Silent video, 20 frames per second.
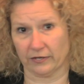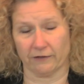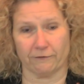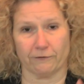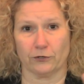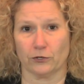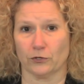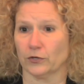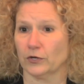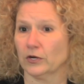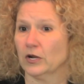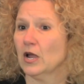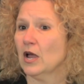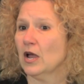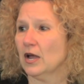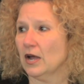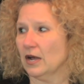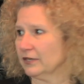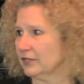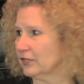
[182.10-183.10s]
if you're,
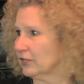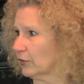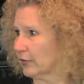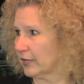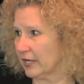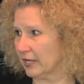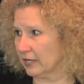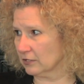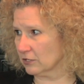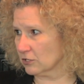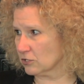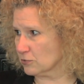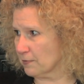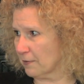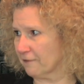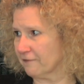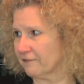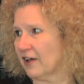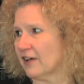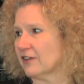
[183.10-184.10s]
an English
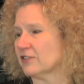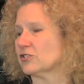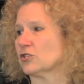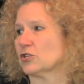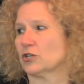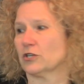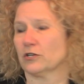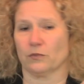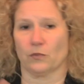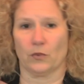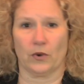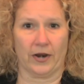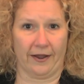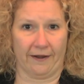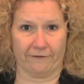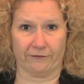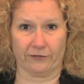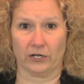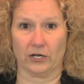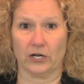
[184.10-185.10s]
professor,
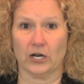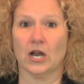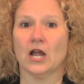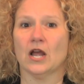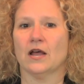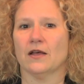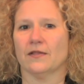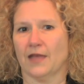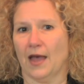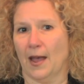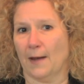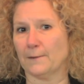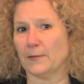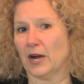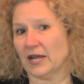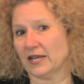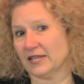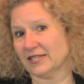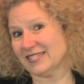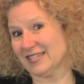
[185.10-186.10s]
whatever, that
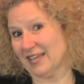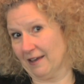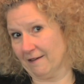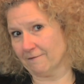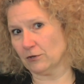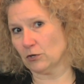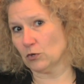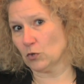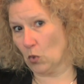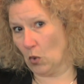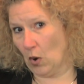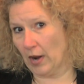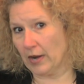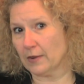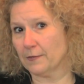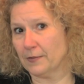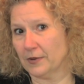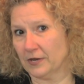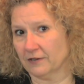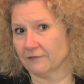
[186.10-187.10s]
might save you quite
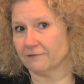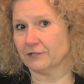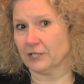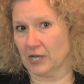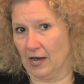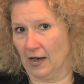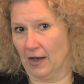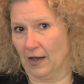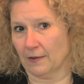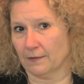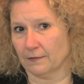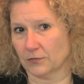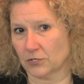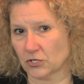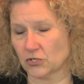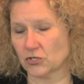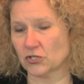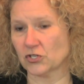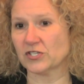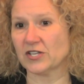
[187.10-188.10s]
a bit of time
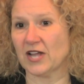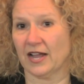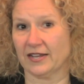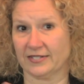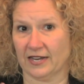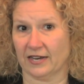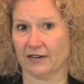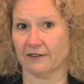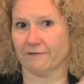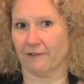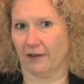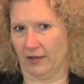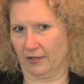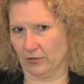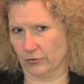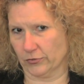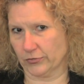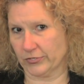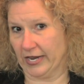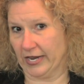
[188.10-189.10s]
to just identify those